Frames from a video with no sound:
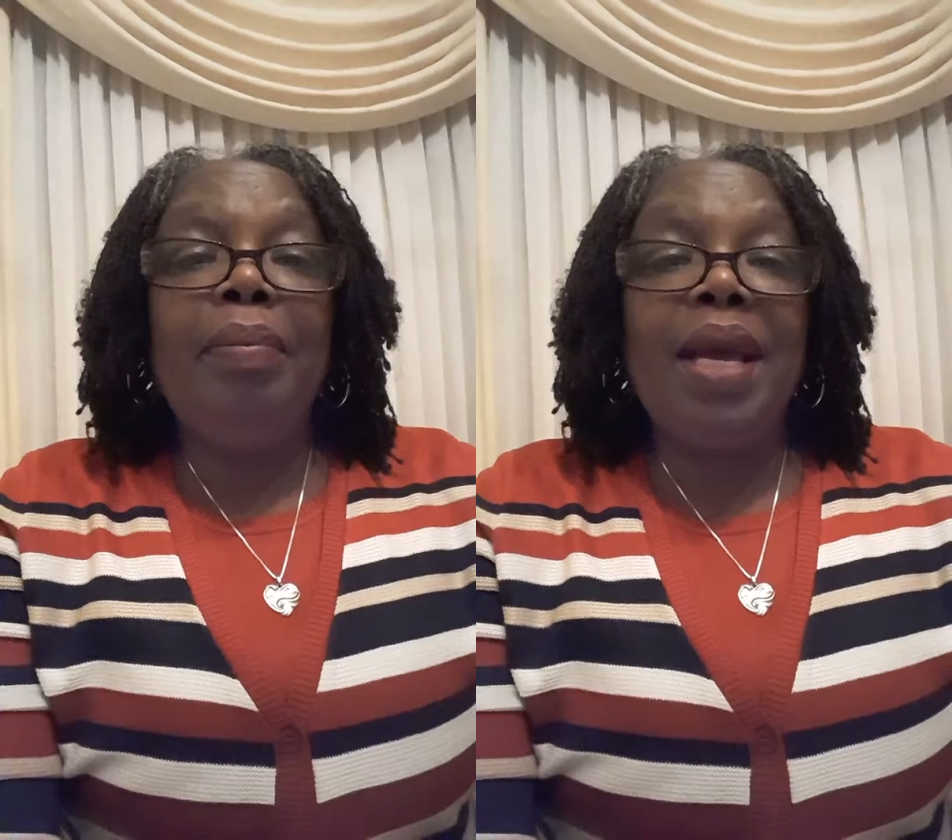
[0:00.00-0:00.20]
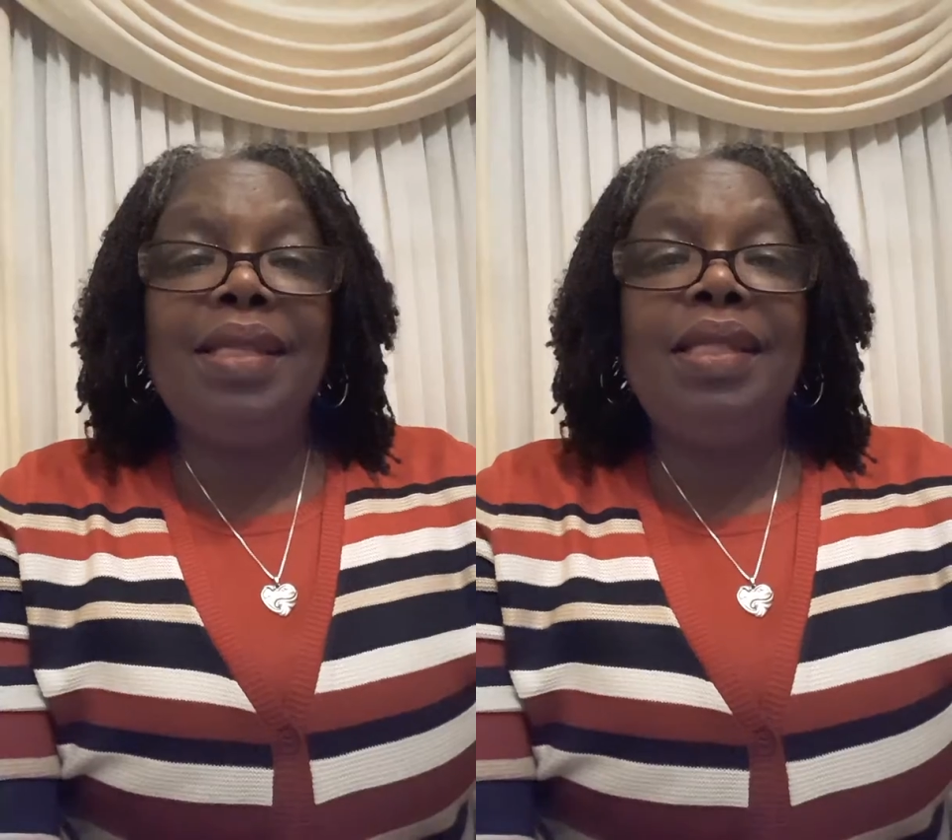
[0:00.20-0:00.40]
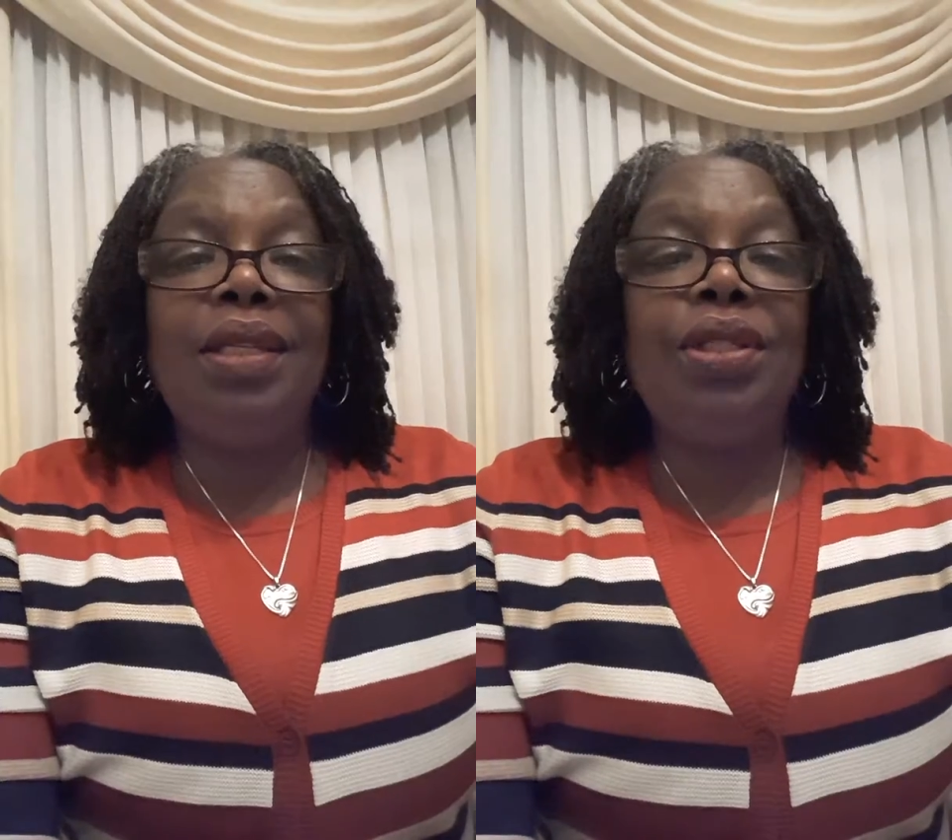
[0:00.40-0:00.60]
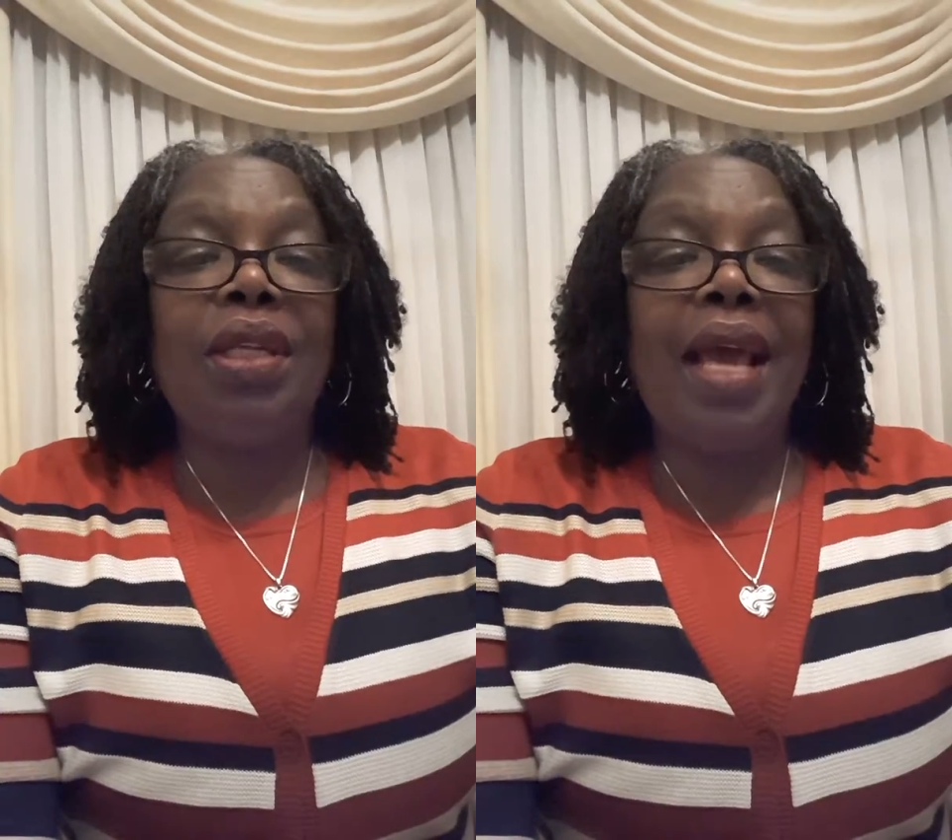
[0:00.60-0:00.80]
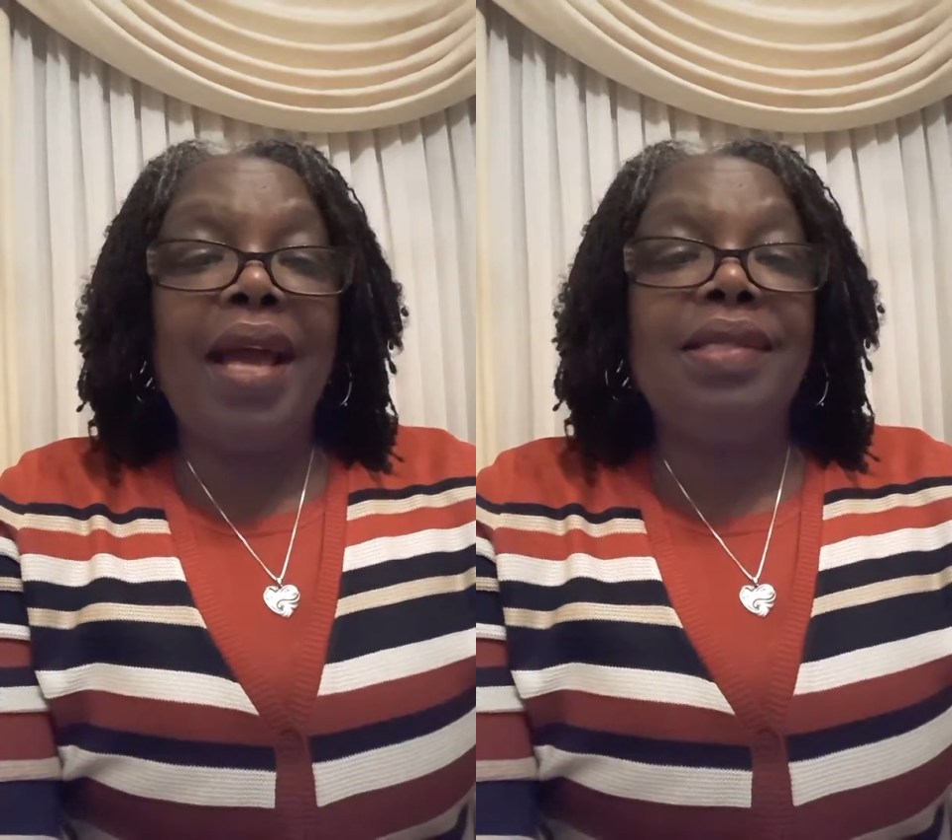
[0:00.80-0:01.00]
message
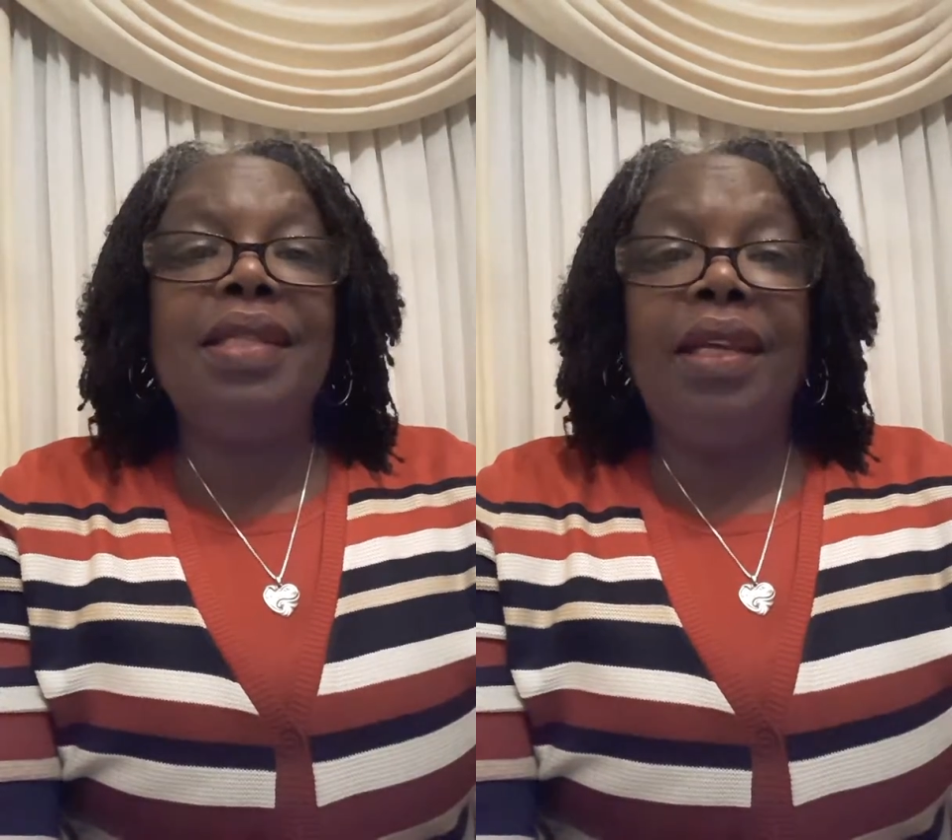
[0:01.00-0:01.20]
and asked